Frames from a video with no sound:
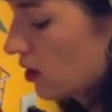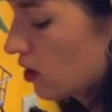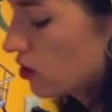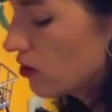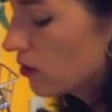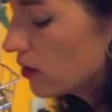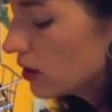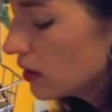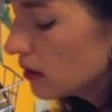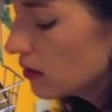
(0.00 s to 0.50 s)

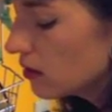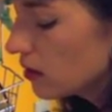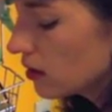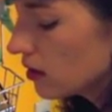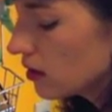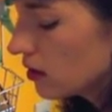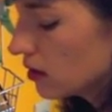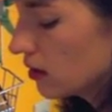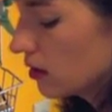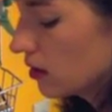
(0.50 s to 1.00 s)
You can
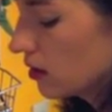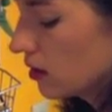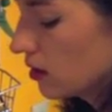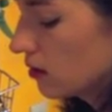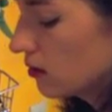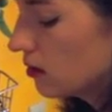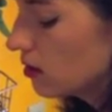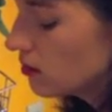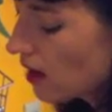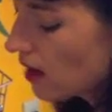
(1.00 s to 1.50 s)

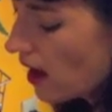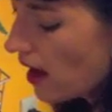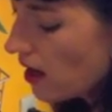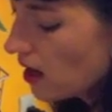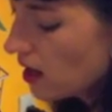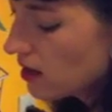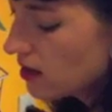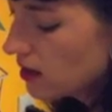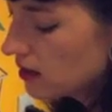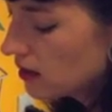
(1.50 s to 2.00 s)
do
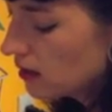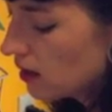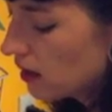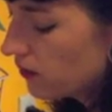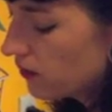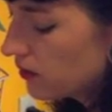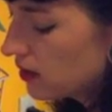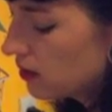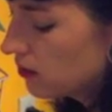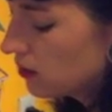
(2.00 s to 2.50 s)
that, and then
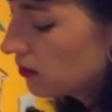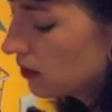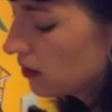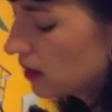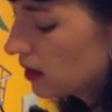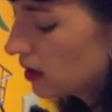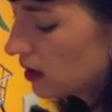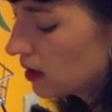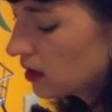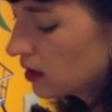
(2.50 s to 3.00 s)
if you
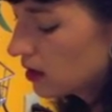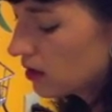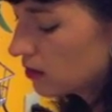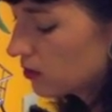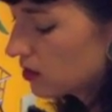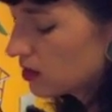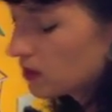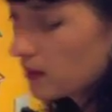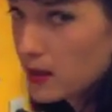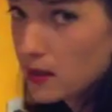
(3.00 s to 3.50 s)
think it could use
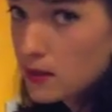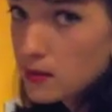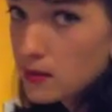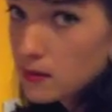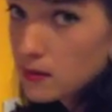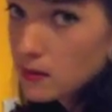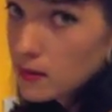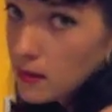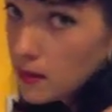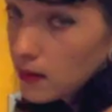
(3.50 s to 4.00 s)
more spice,
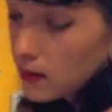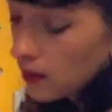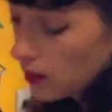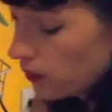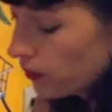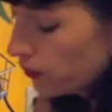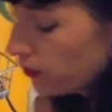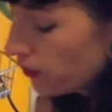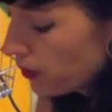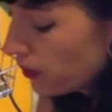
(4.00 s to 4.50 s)

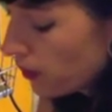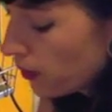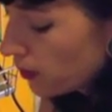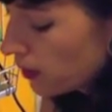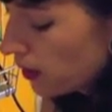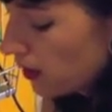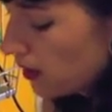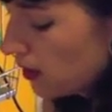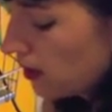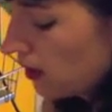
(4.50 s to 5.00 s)
go for the whole
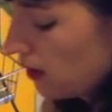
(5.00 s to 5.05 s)
can.